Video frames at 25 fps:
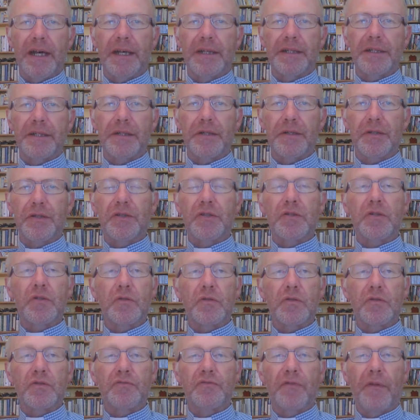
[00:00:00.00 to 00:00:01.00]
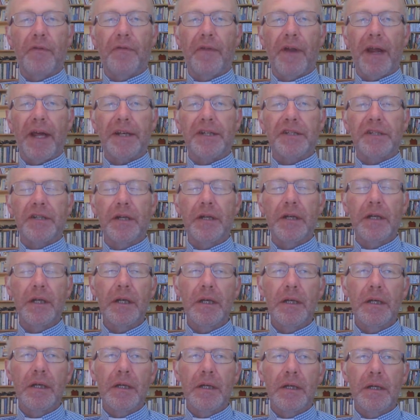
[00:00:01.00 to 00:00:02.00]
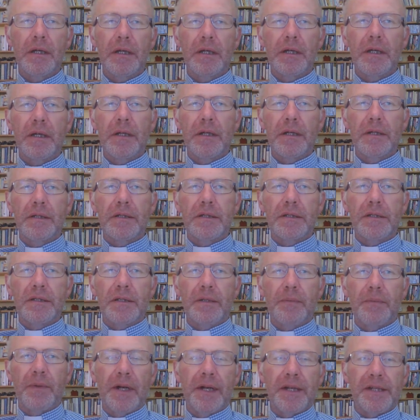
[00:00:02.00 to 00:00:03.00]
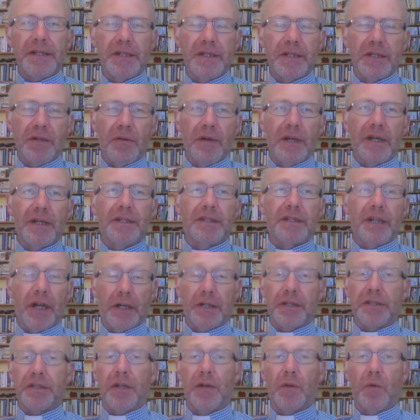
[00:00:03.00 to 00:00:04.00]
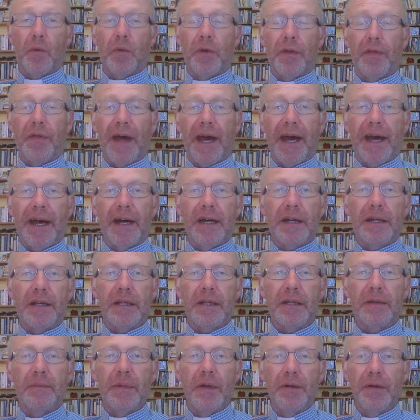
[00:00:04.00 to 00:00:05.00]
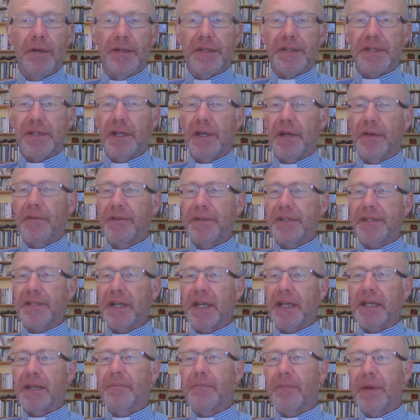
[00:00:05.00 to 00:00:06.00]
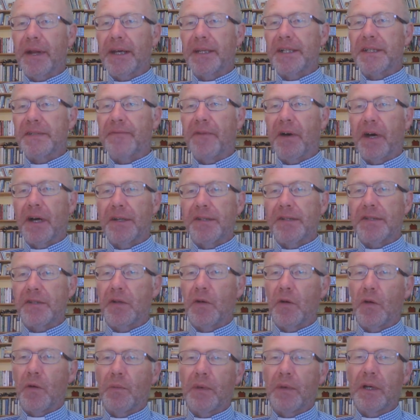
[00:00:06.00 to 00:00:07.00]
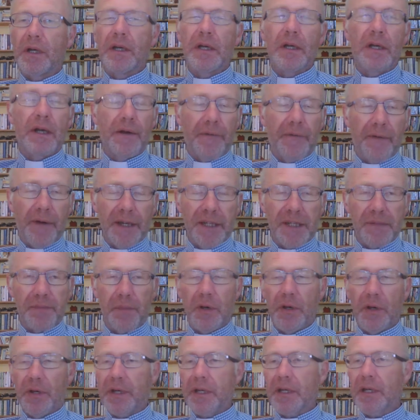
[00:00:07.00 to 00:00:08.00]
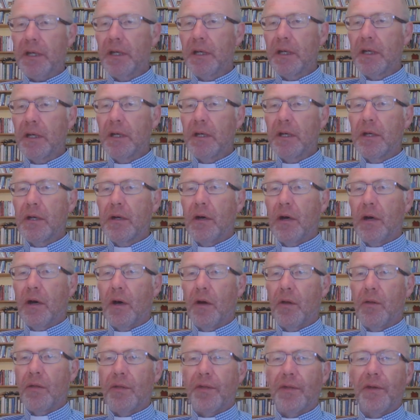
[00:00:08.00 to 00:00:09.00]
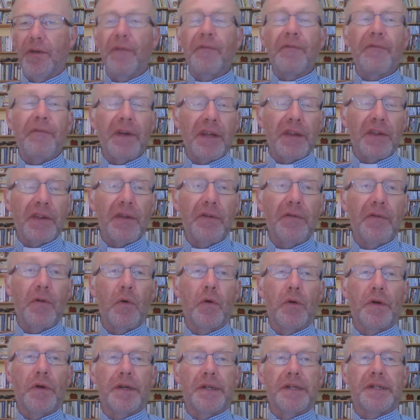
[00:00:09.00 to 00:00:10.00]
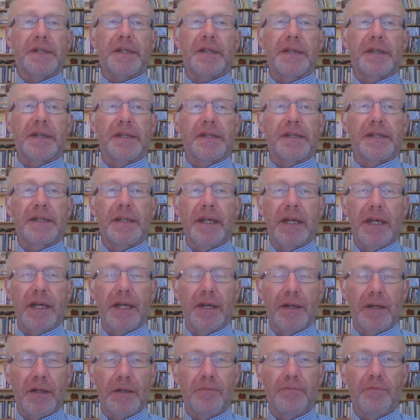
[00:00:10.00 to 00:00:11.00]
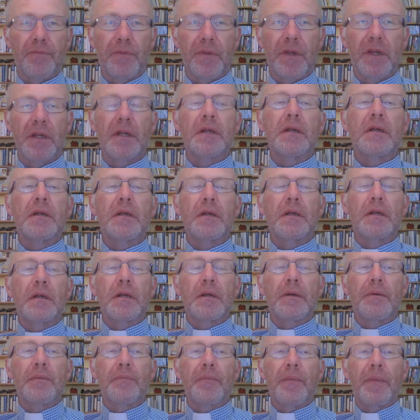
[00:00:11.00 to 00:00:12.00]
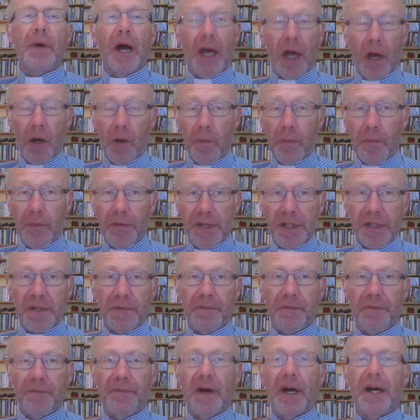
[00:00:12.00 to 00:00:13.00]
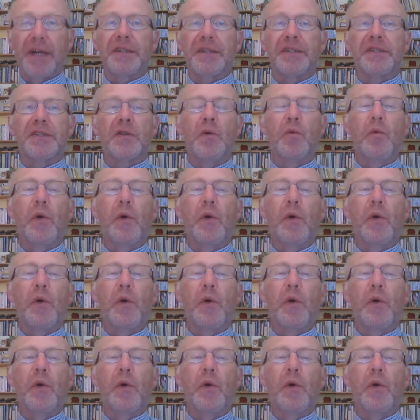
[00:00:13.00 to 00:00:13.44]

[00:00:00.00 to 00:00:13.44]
and short reflection to be listened to in conjunction with our communion service taking place via Zoom, Facebook on the 5th of August this year. I hope this finds you